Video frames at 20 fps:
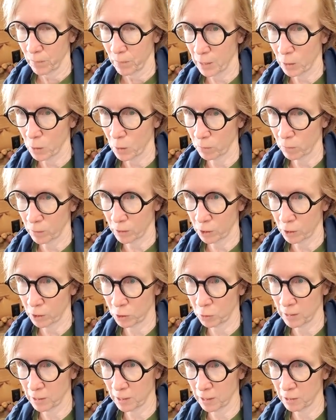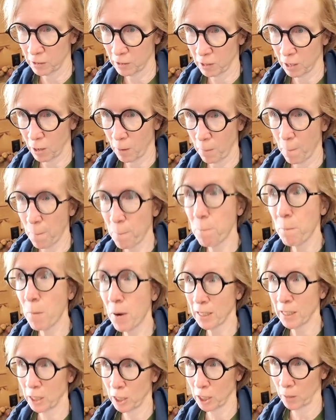Ecovillage residents are
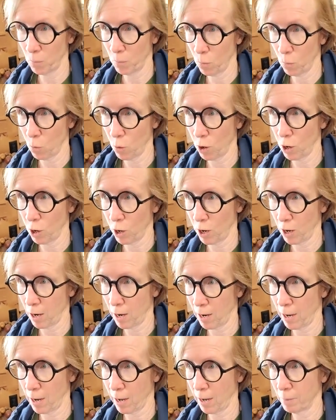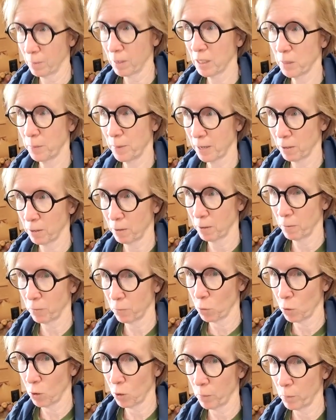much better
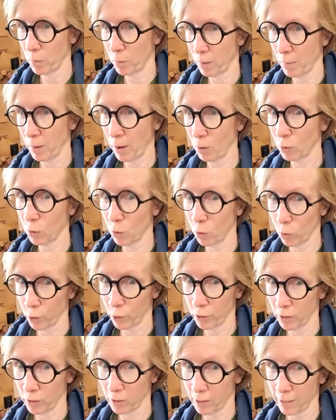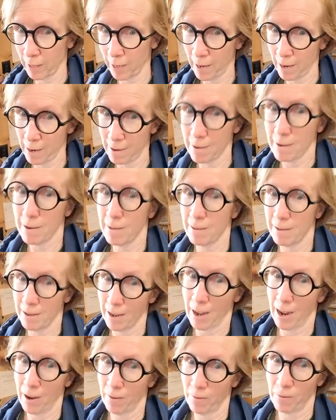informed about gourds than
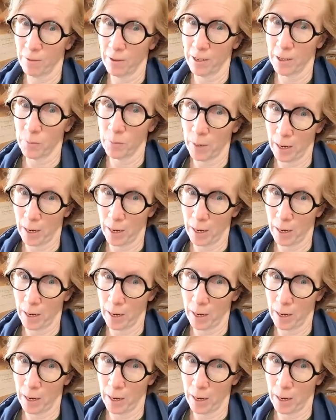the average